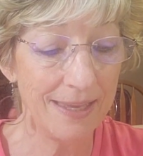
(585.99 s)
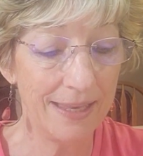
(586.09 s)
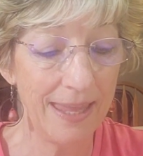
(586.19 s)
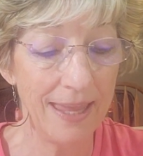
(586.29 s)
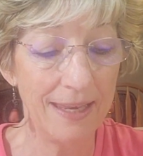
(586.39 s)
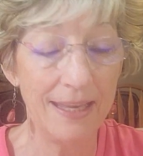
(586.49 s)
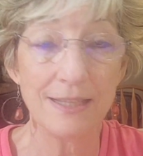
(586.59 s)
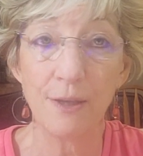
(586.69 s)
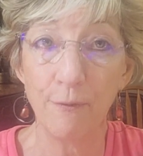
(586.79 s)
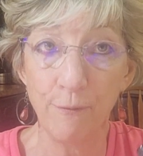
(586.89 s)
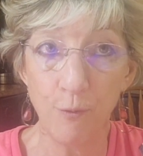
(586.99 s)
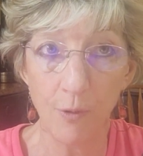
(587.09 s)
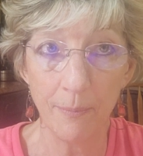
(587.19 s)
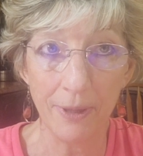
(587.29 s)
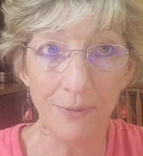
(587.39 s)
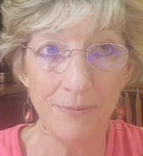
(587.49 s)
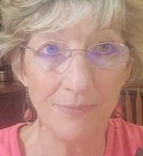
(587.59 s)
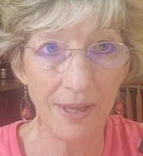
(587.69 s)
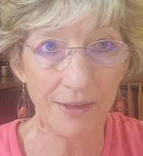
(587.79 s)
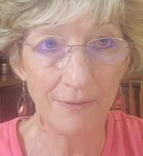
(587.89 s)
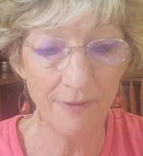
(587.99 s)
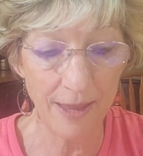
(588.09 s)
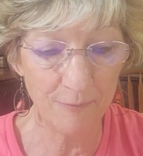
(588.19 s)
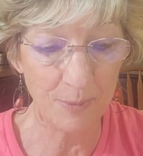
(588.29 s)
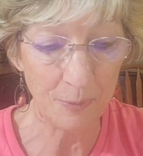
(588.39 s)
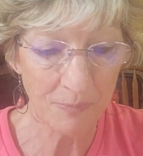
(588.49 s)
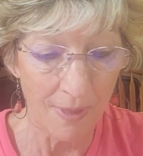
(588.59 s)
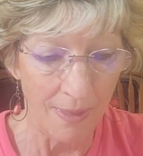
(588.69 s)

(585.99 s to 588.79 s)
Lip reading: and again it's a 4 ml, not a 5 ml.